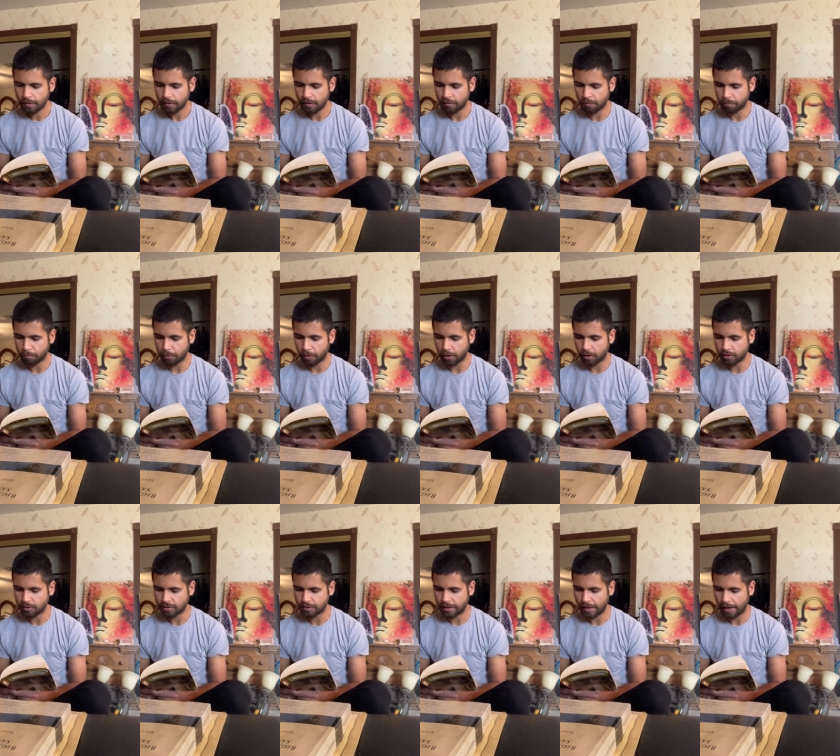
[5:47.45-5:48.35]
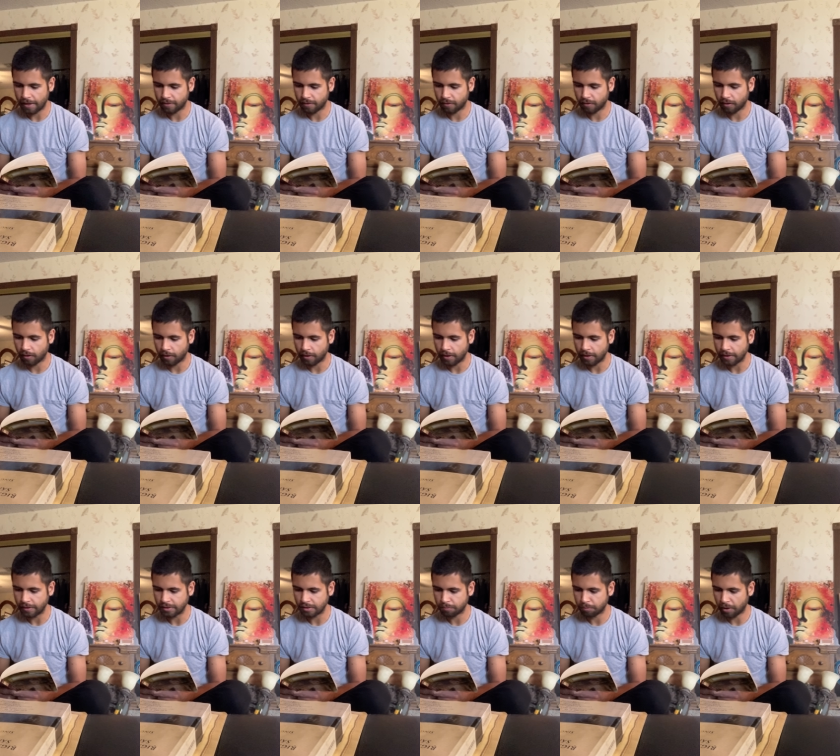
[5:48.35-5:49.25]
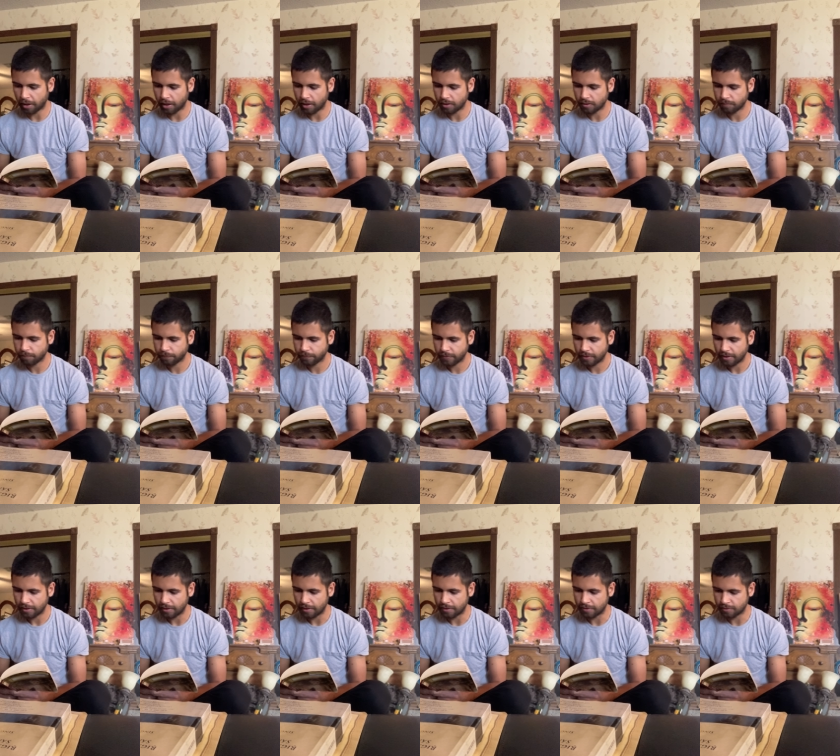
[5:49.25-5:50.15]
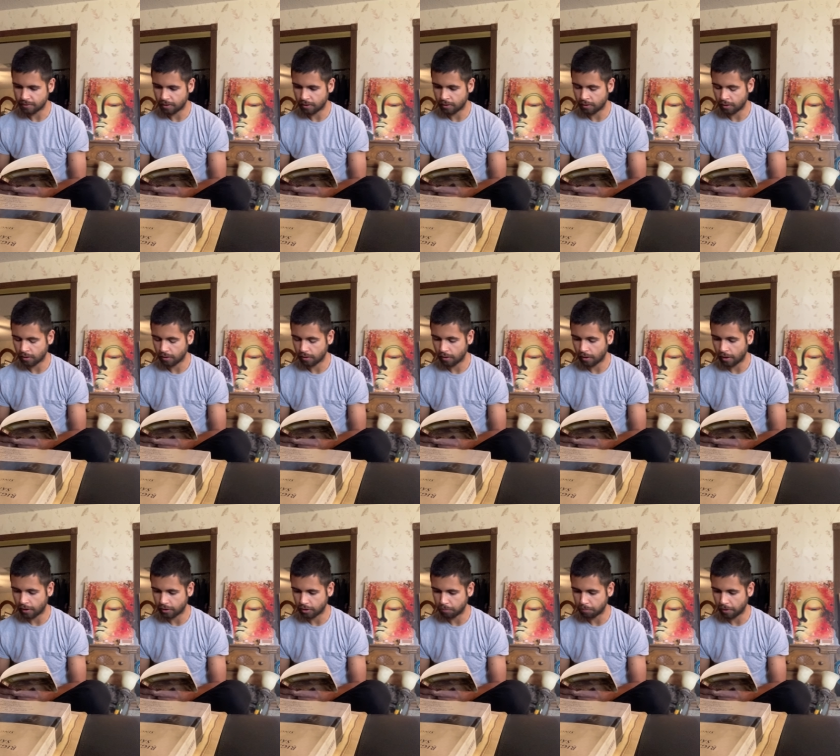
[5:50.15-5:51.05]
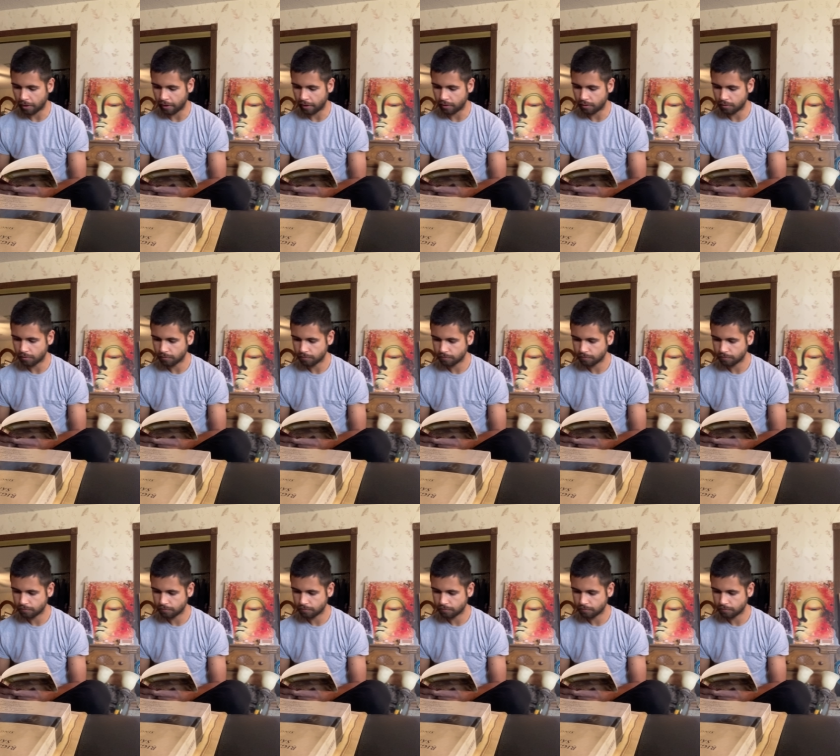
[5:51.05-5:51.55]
If birds gather on any spot, it is unoccupied.